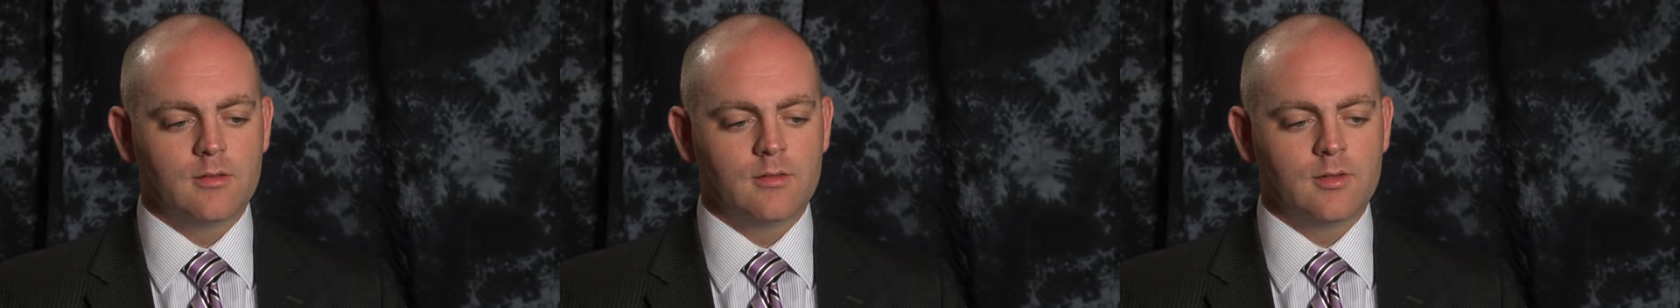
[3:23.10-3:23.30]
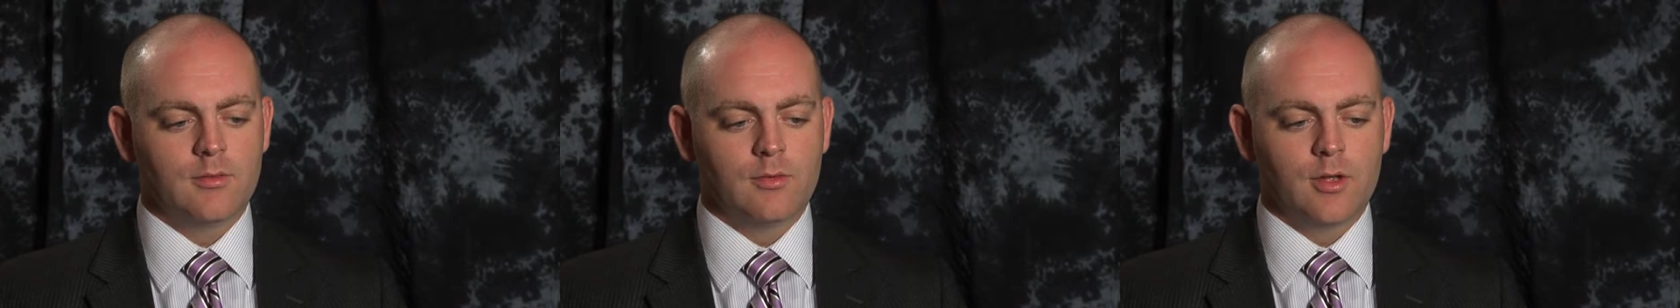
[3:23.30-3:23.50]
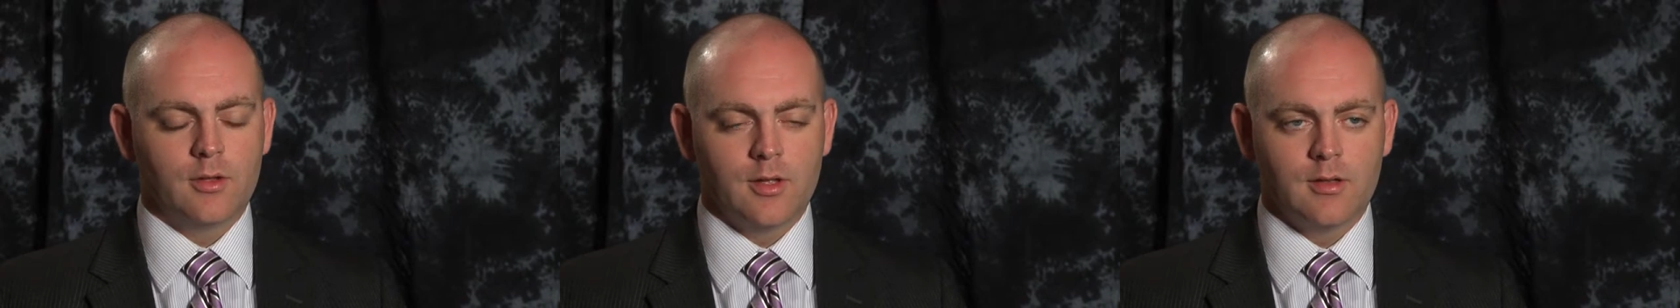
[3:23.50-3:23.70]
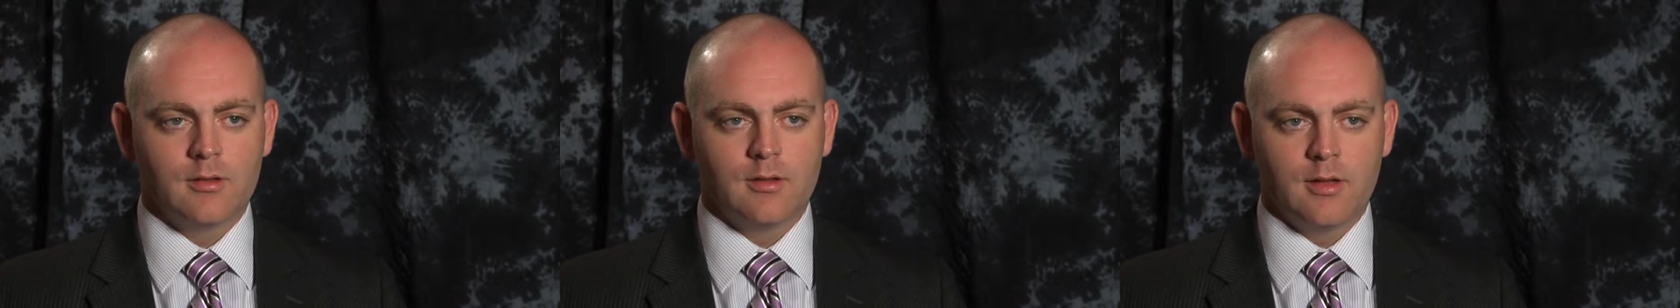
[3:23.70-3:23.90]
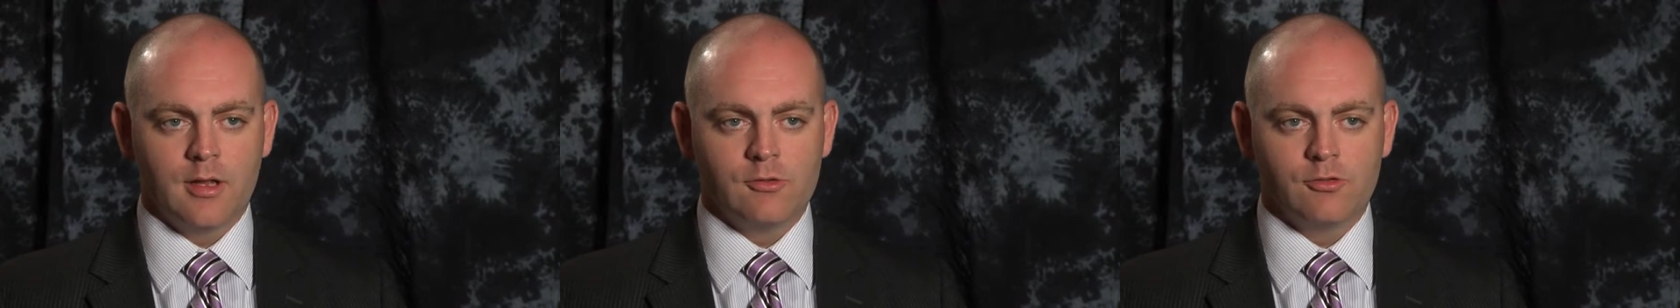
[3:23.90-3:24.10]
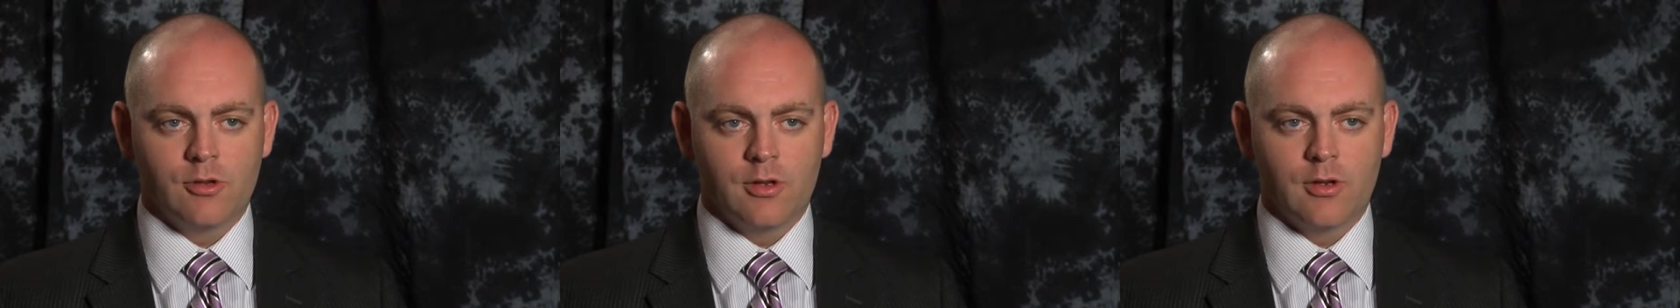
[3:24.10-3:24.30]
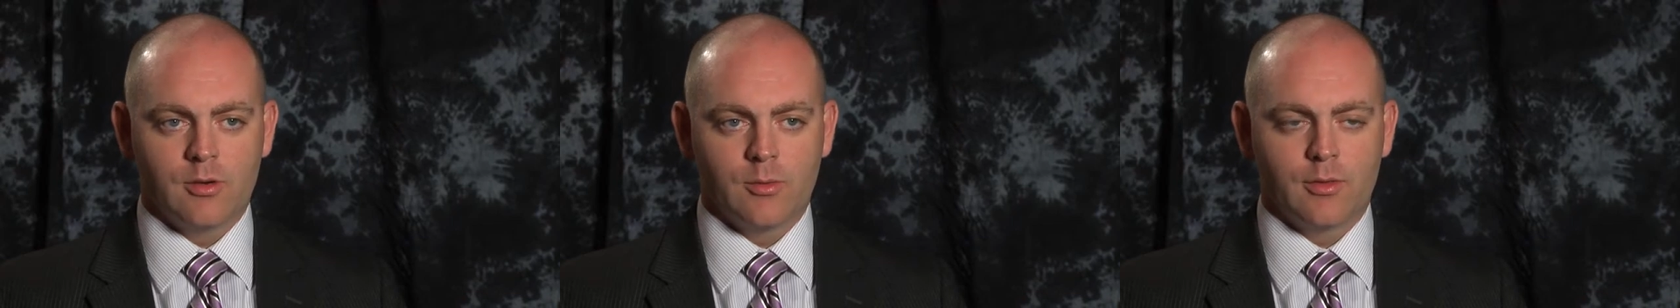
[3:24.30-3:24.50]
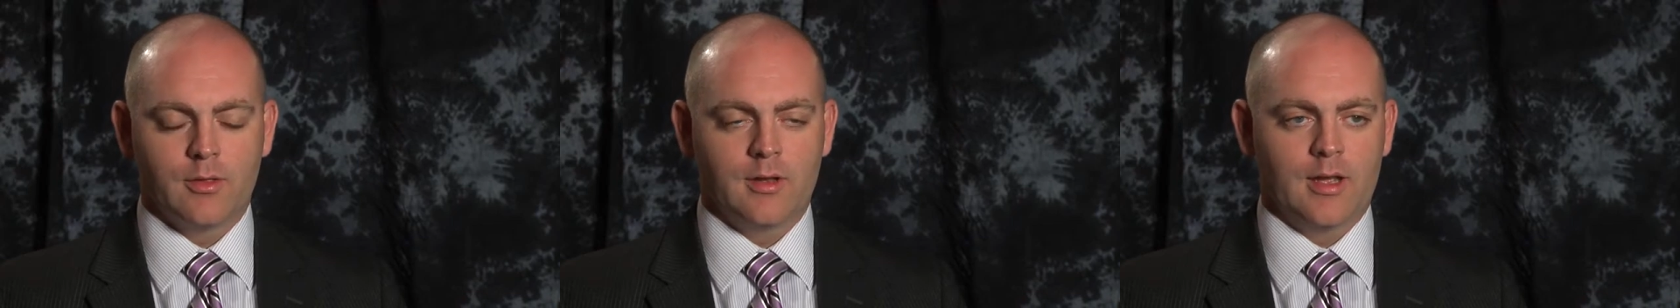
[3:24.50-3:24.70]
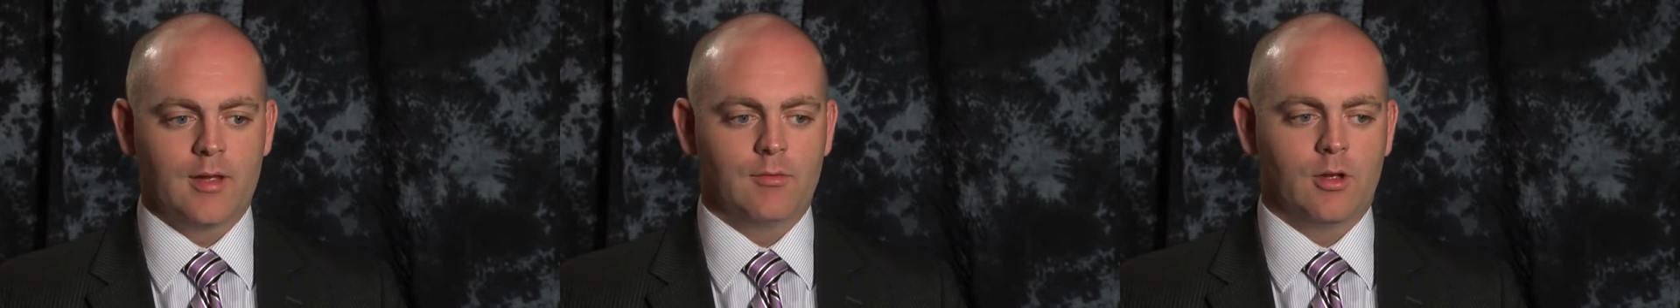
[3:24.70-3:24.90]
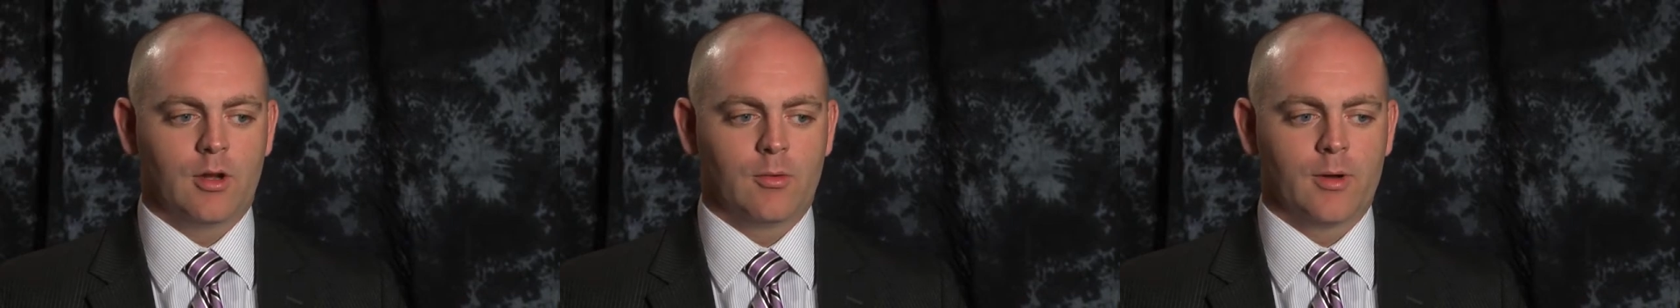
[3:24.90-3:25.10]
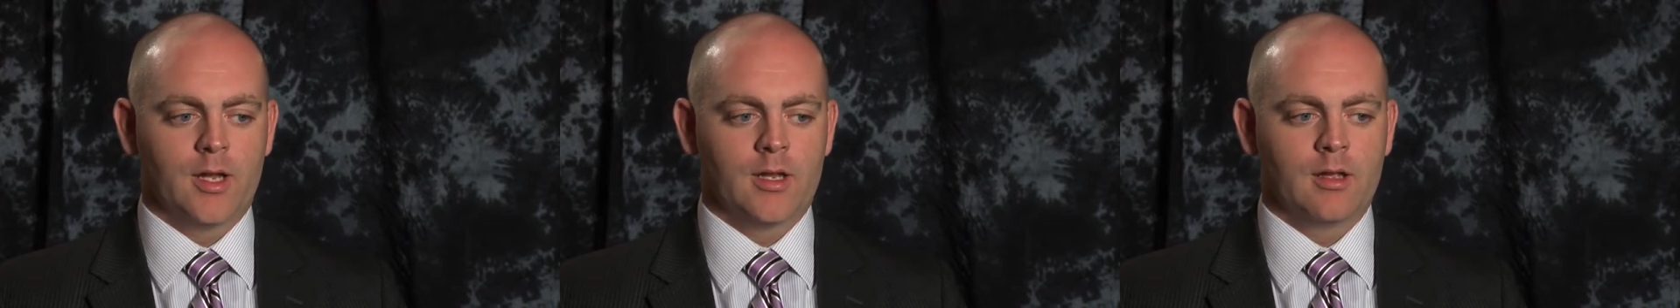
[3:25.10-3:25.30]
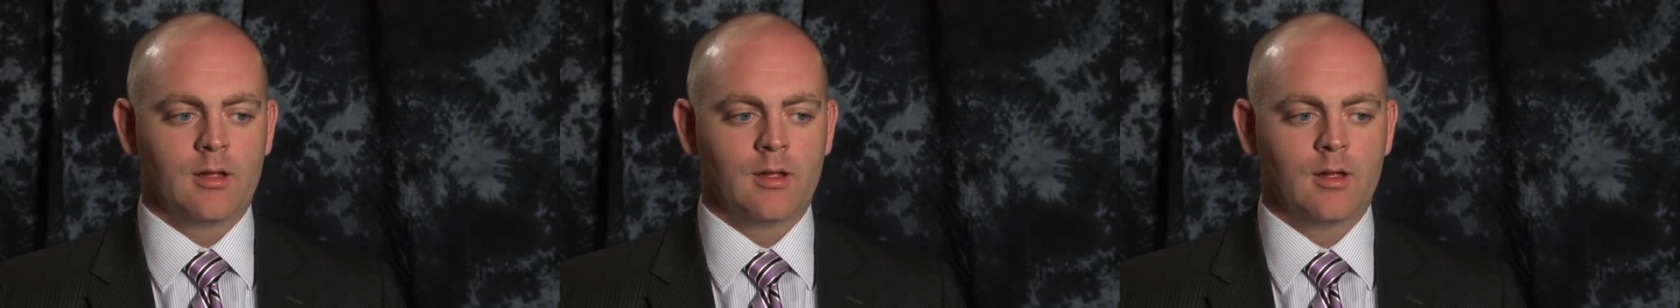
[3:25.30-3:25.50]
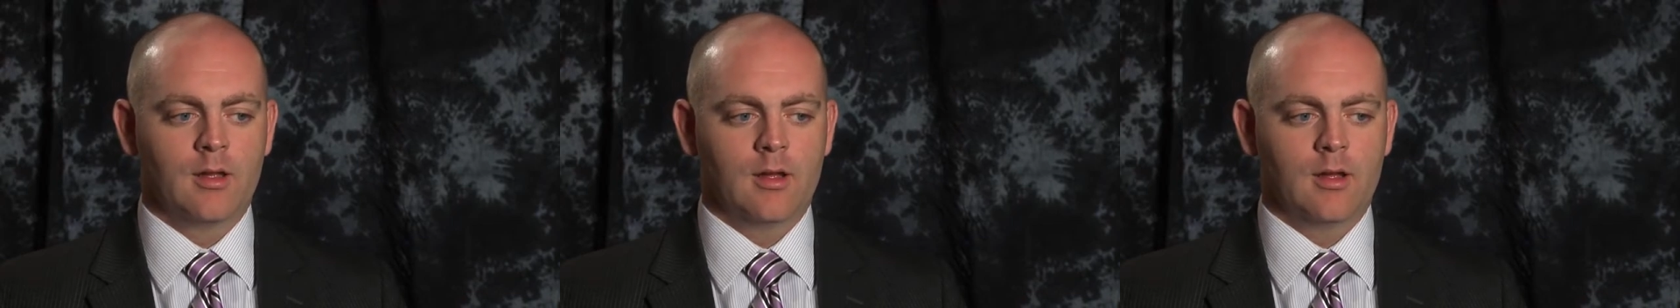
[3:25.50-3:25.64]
civilian engineer with the Navy already,